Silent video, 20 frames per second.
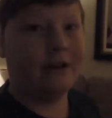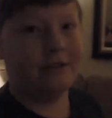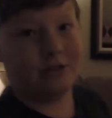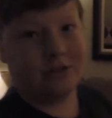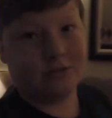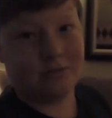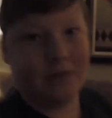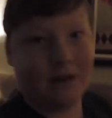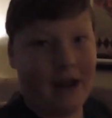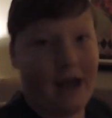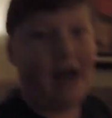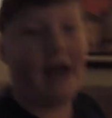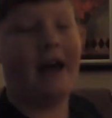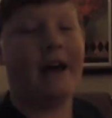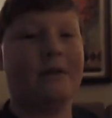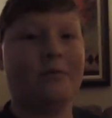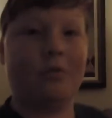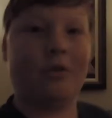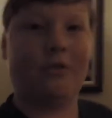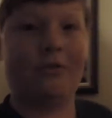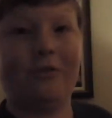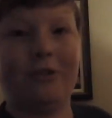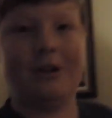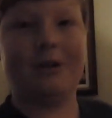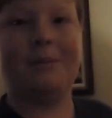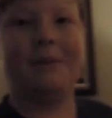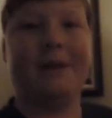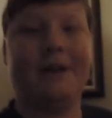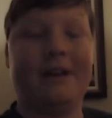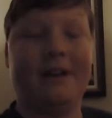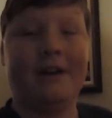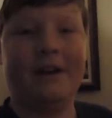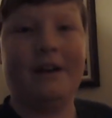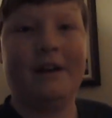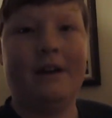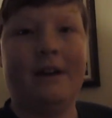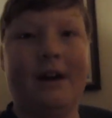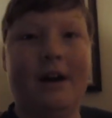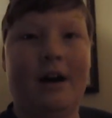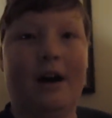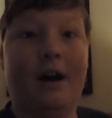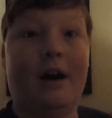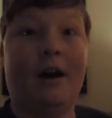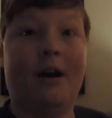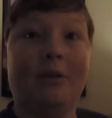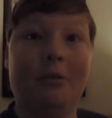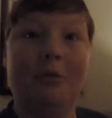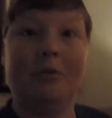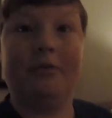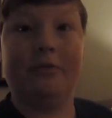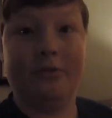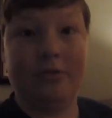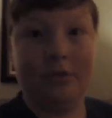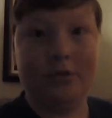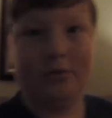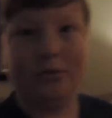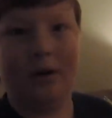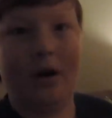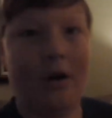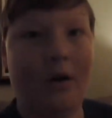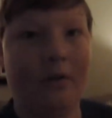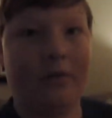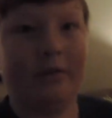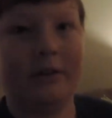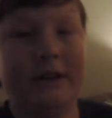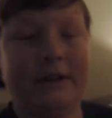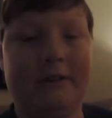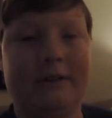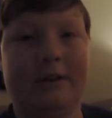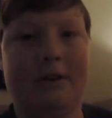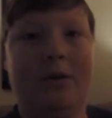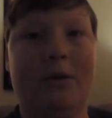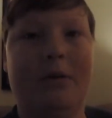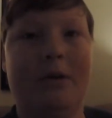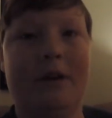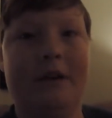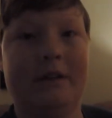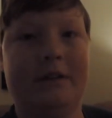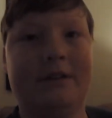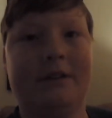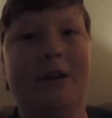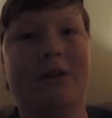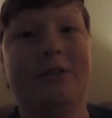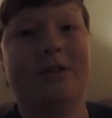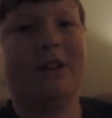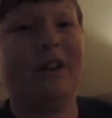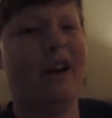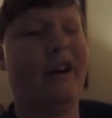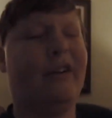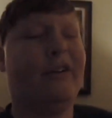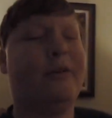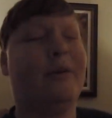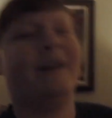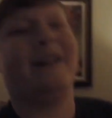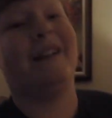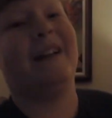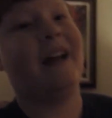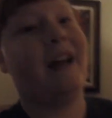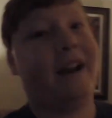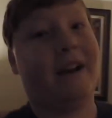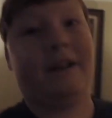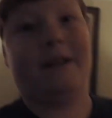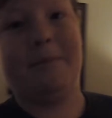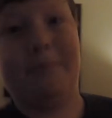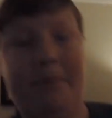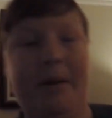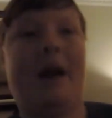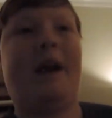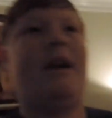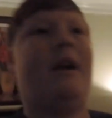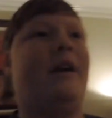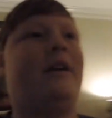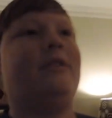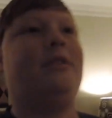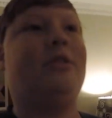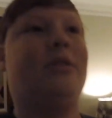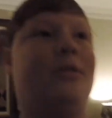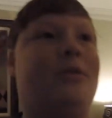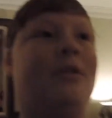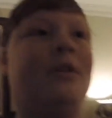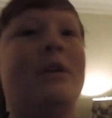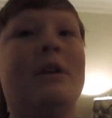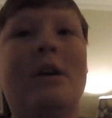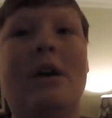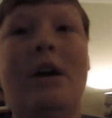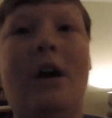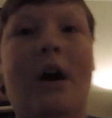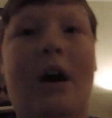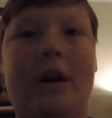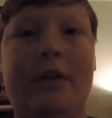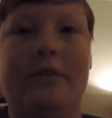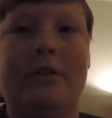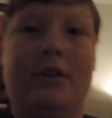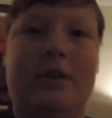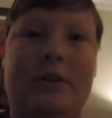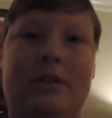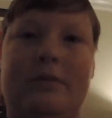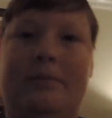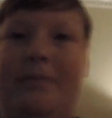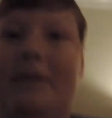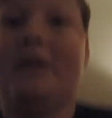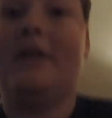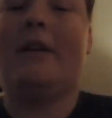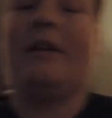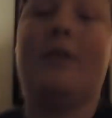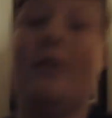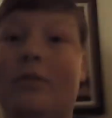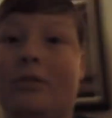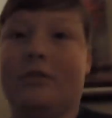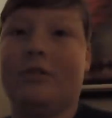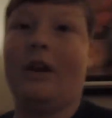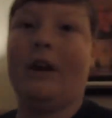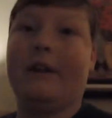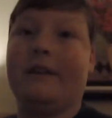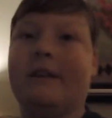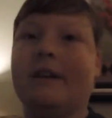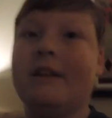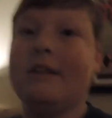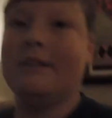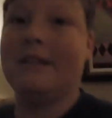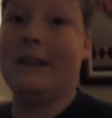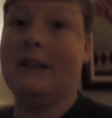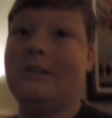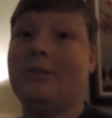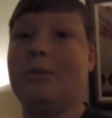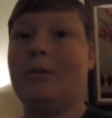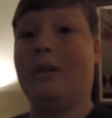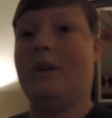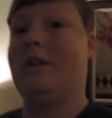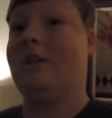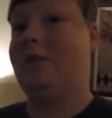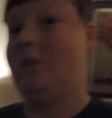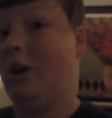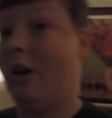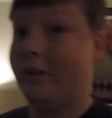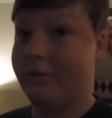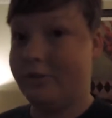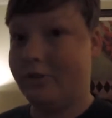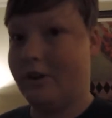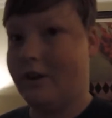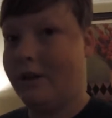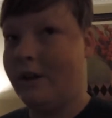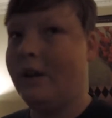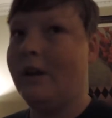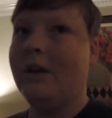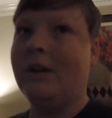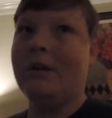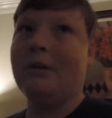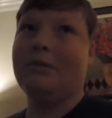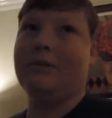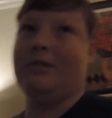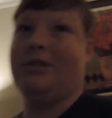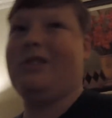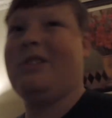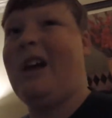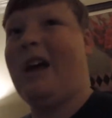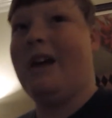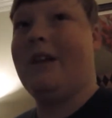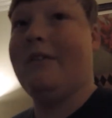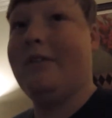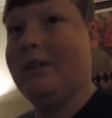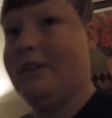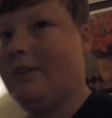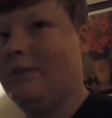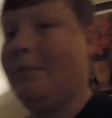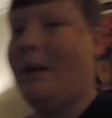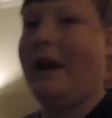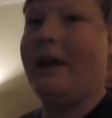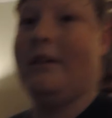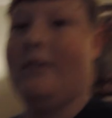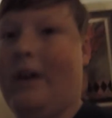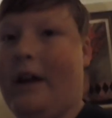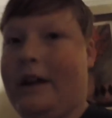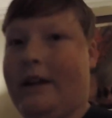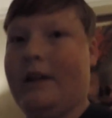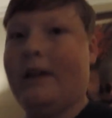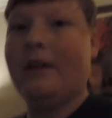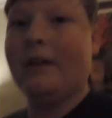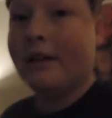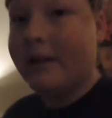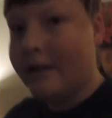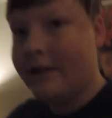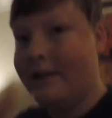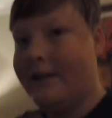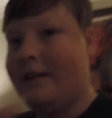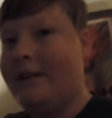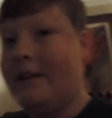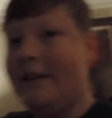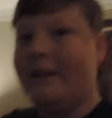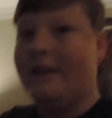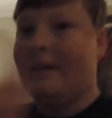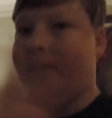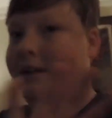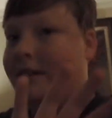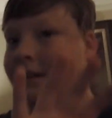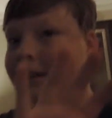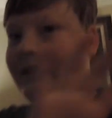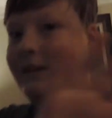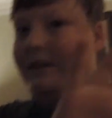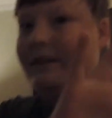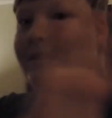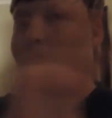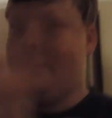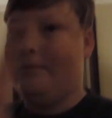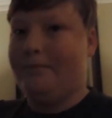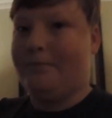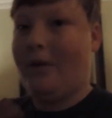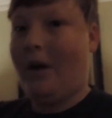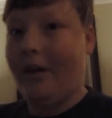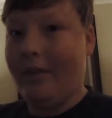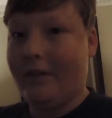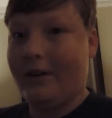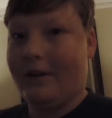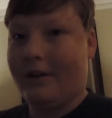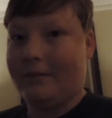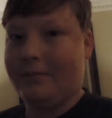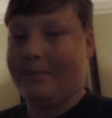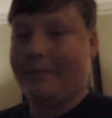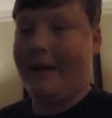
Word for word: I just want to add, we're filming uh, a review on the Sequoia, so, you know, we can kind of compare it to other vehicles like the Toyota Tundra, which is kind of its main, like, brother,